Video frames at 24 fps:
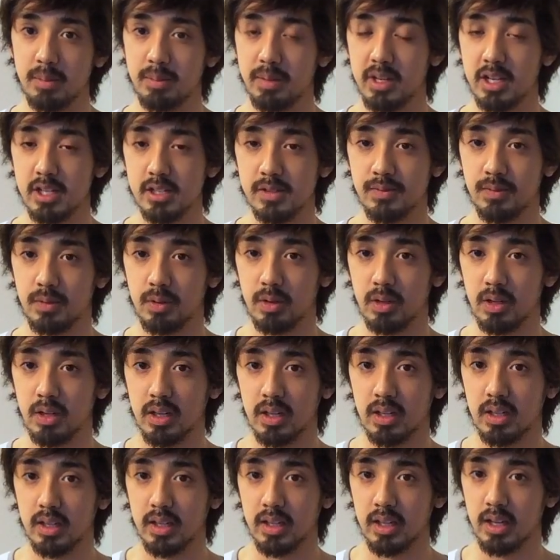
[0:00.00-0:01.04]
because for
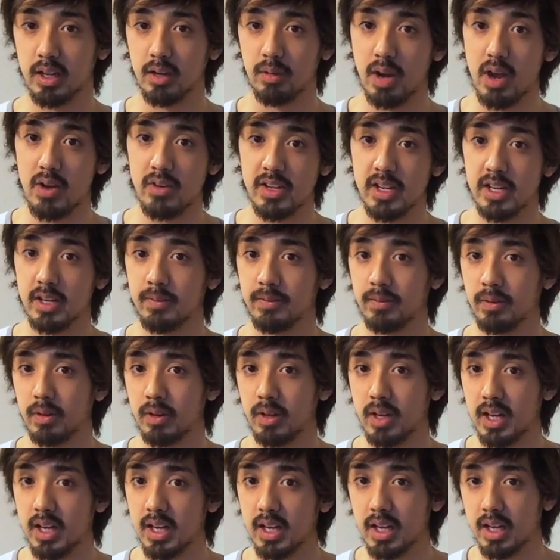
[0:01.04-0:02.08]
like around here for
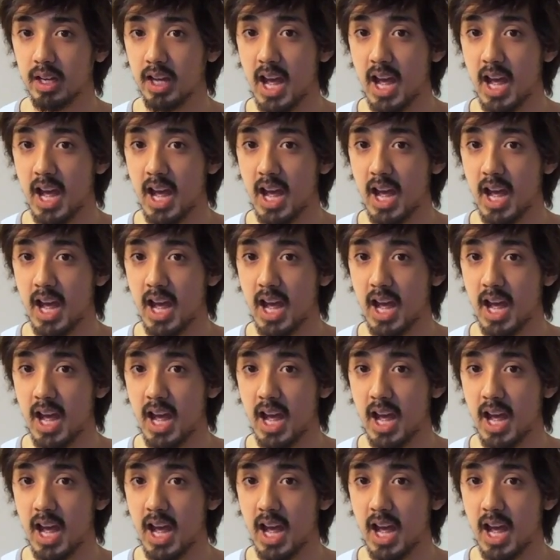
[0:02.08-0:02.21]
a